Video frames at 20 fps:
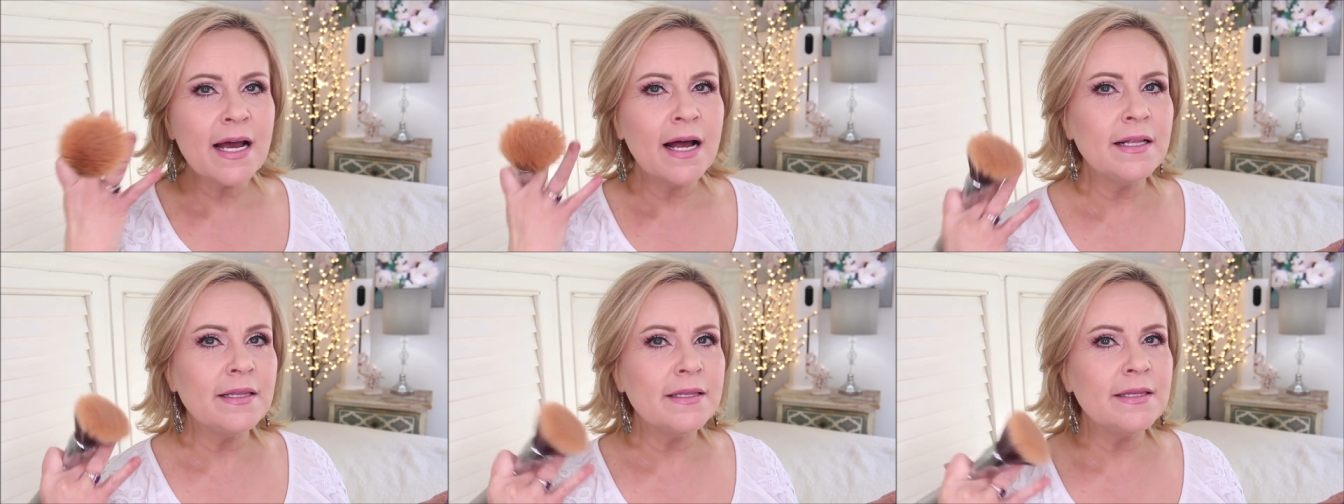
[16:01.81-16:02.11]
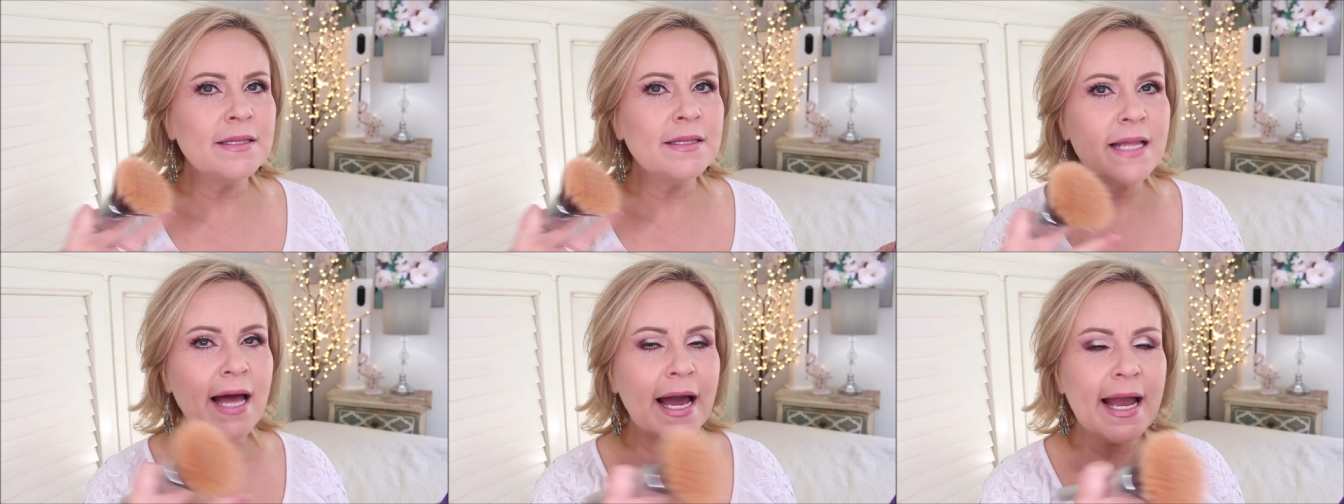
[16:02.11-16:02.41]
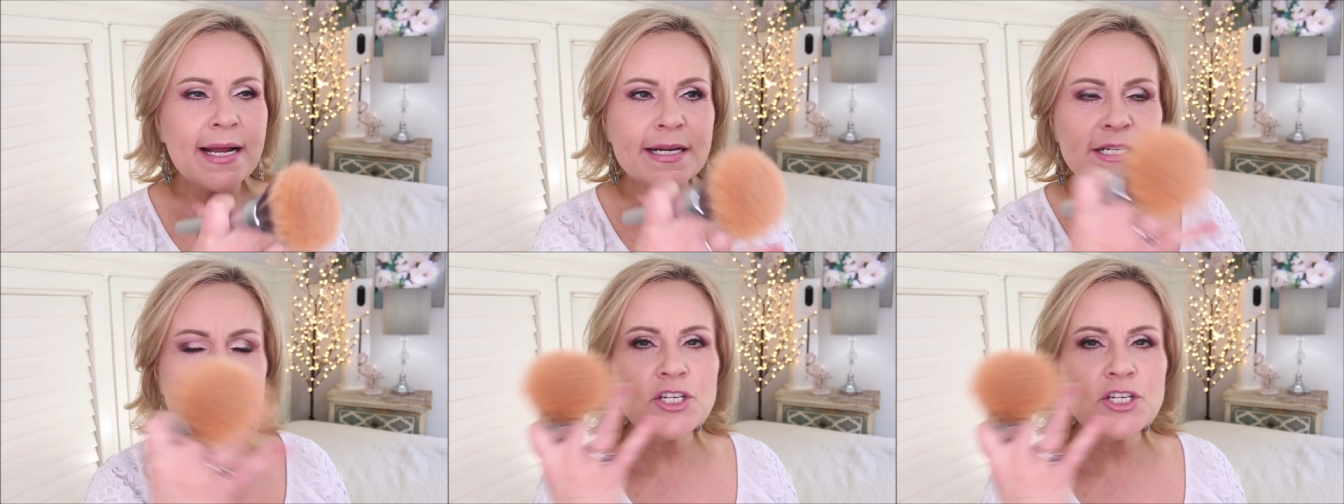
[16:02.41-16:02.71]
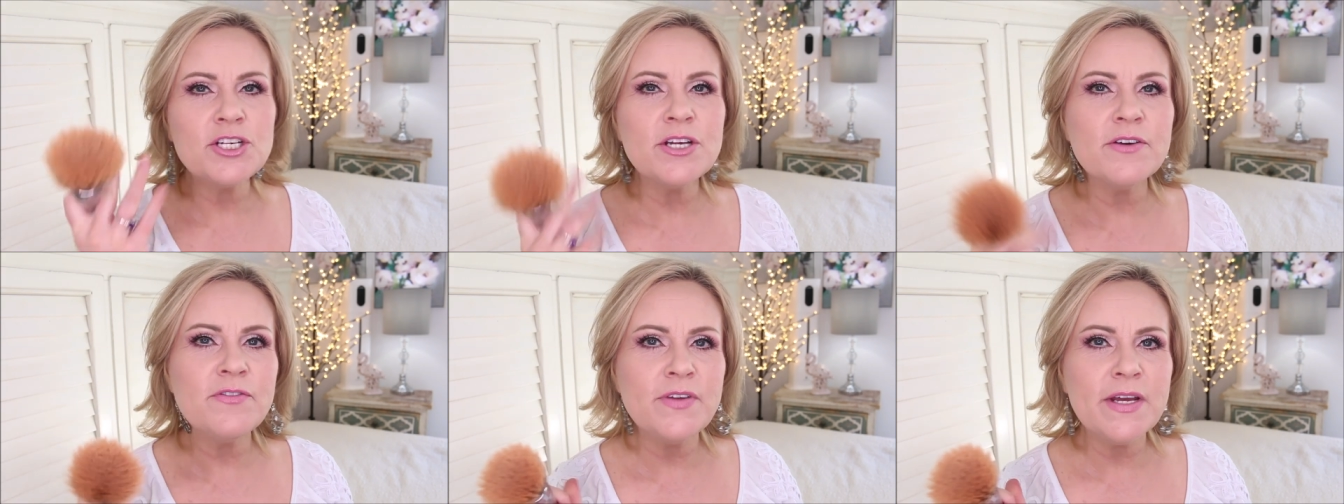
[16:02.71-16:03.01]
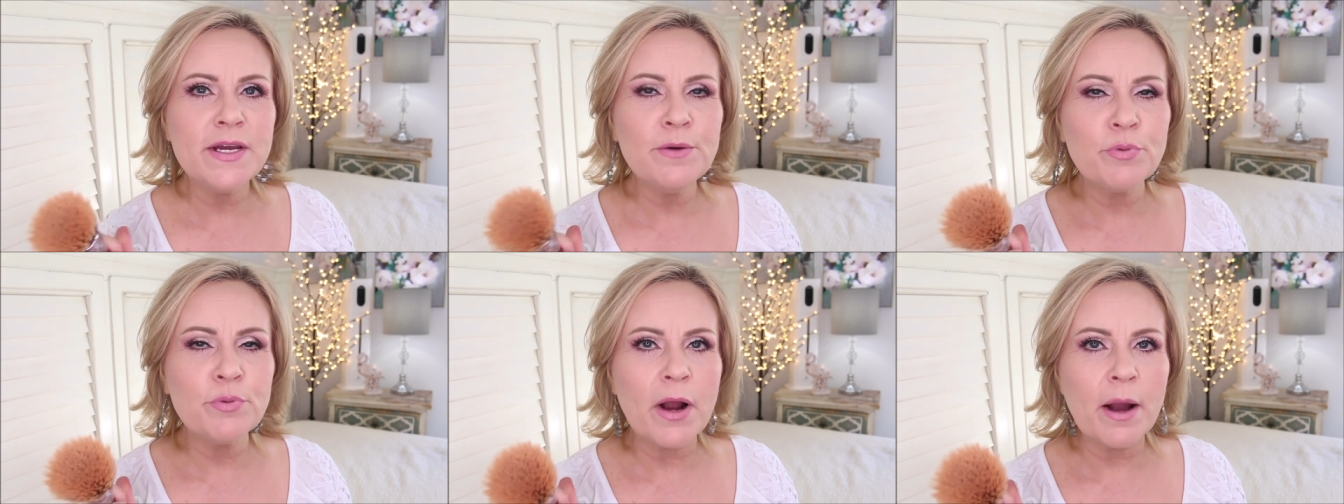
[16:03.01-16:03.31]
a light
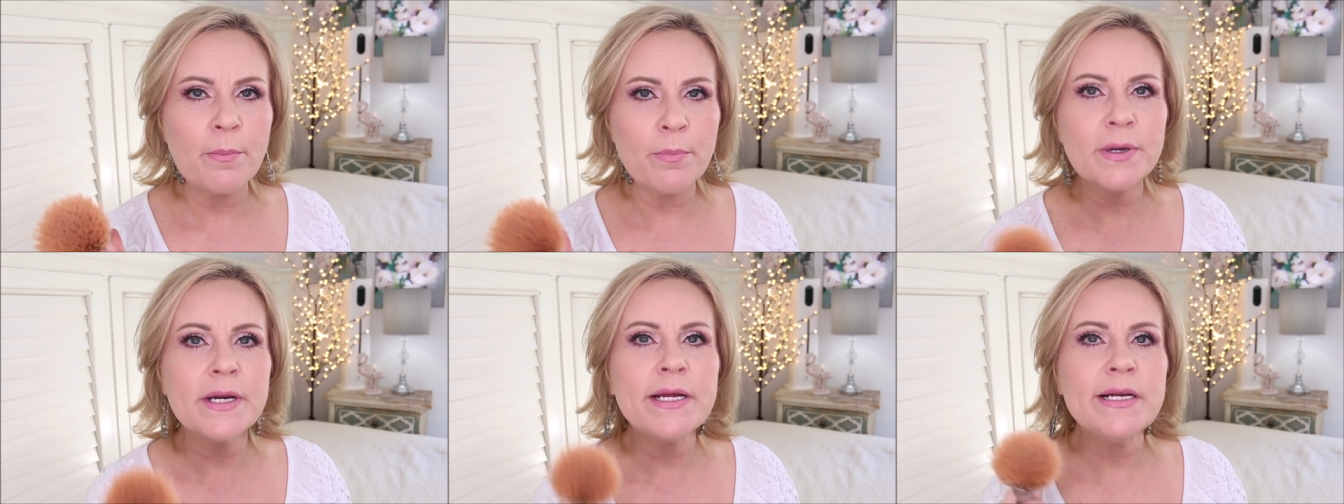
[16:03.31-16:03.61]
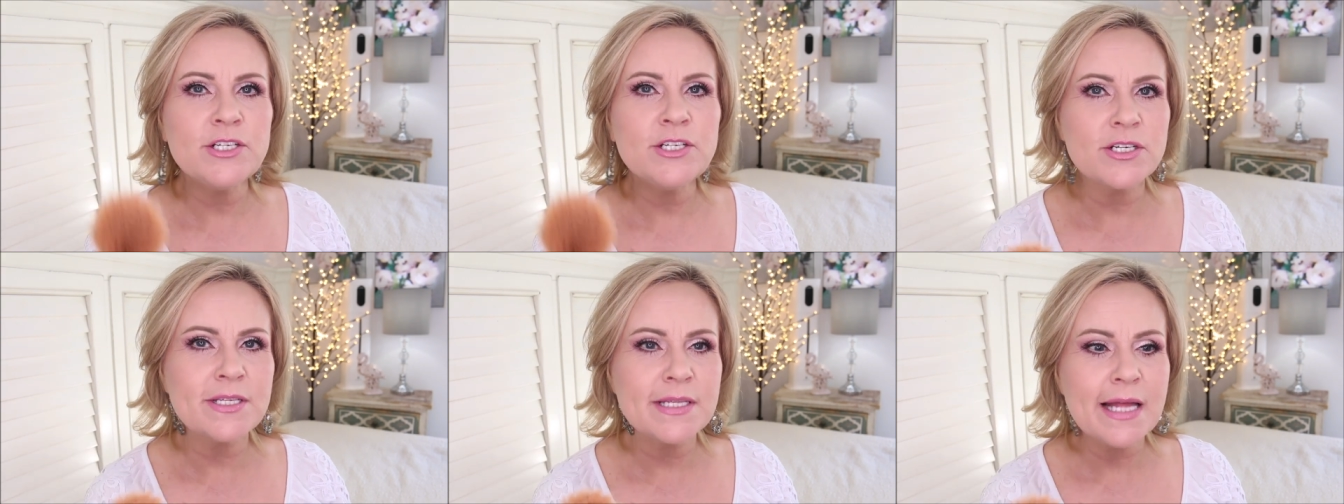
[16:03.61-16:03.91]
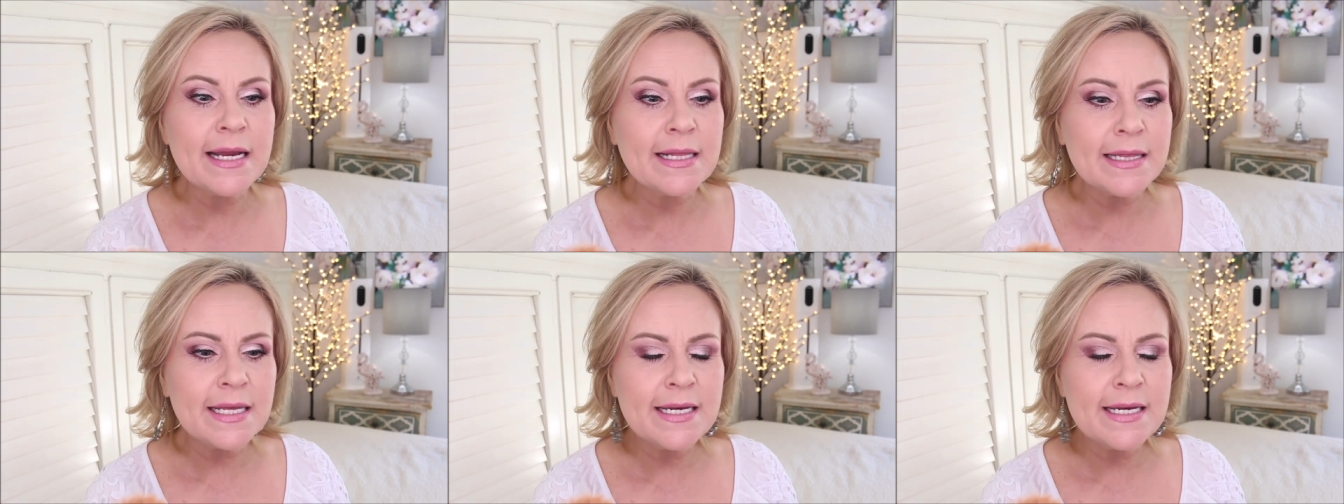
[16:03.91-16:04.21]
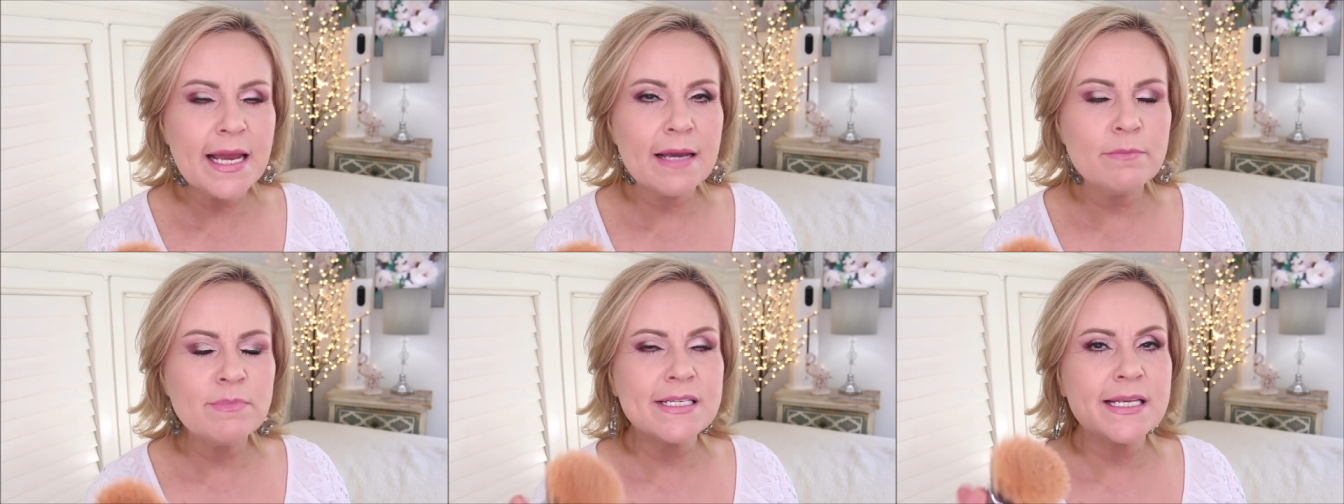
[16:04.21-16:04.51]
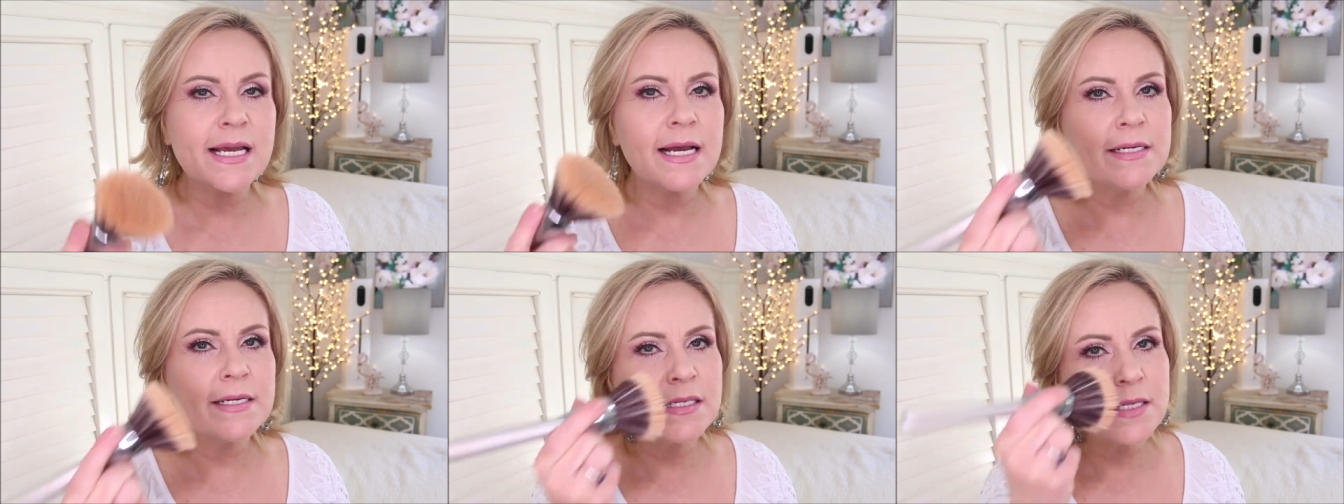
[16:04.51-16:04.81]
shifting property, just like the name
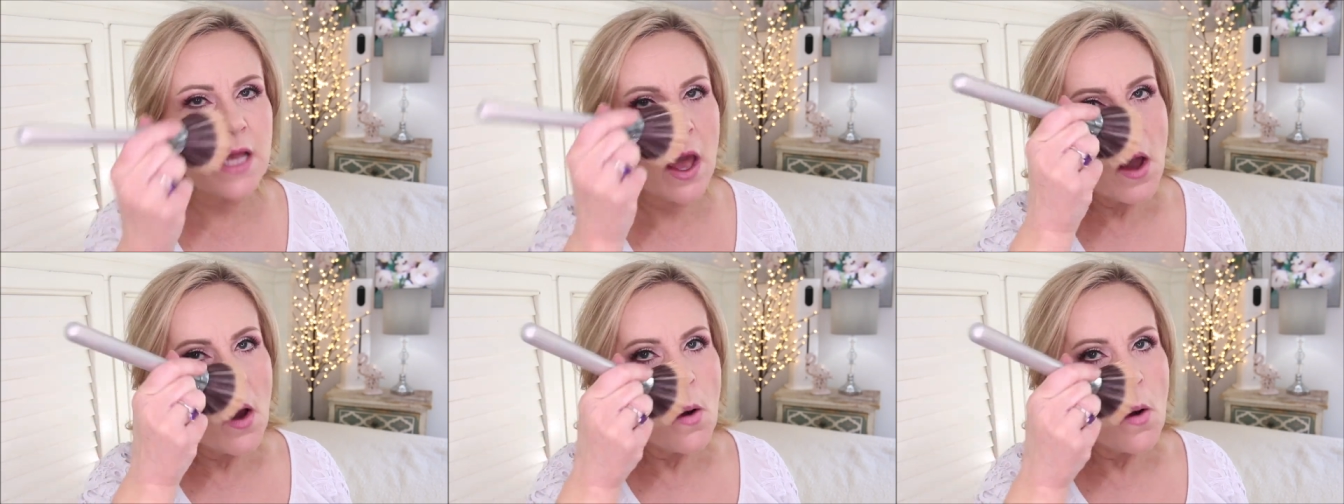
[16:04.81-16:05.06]
says,